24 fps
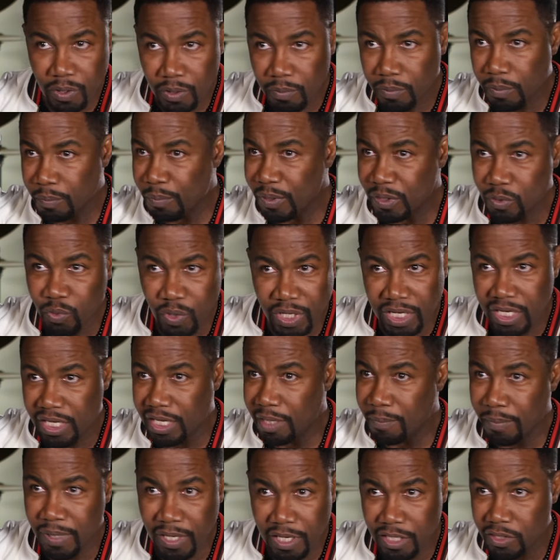between
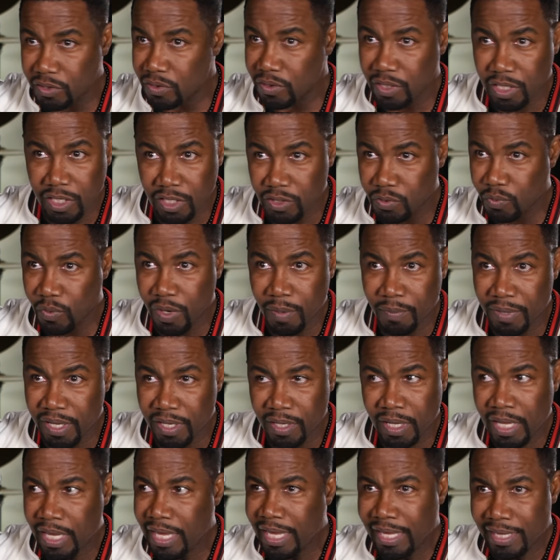him and his, his woman.